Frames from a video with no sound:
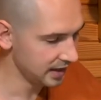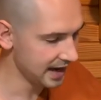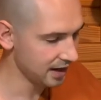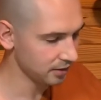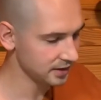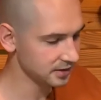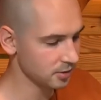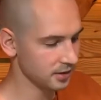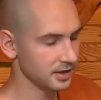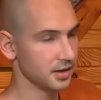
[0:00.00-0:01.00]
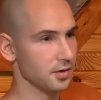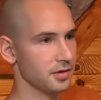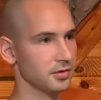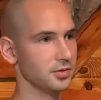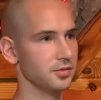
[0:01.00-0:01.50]
Now he's going to go
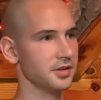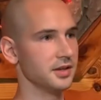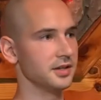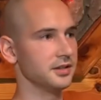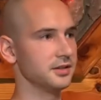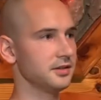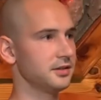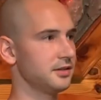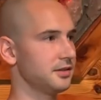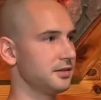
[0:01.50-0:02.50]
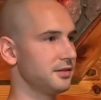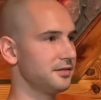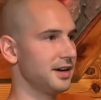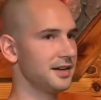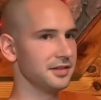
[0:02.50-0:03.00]
through the
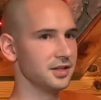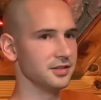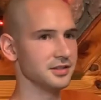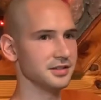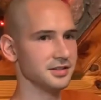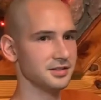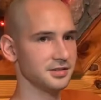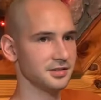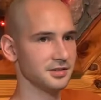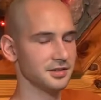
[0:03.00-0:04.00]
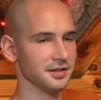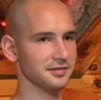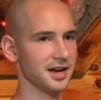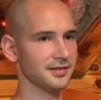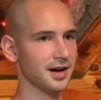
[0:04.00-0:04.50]
5 hindrances, the
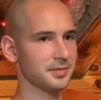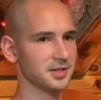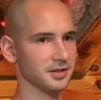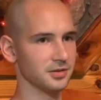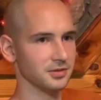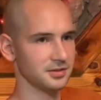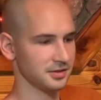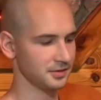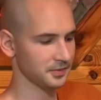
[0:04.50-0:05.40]
5 obstacles.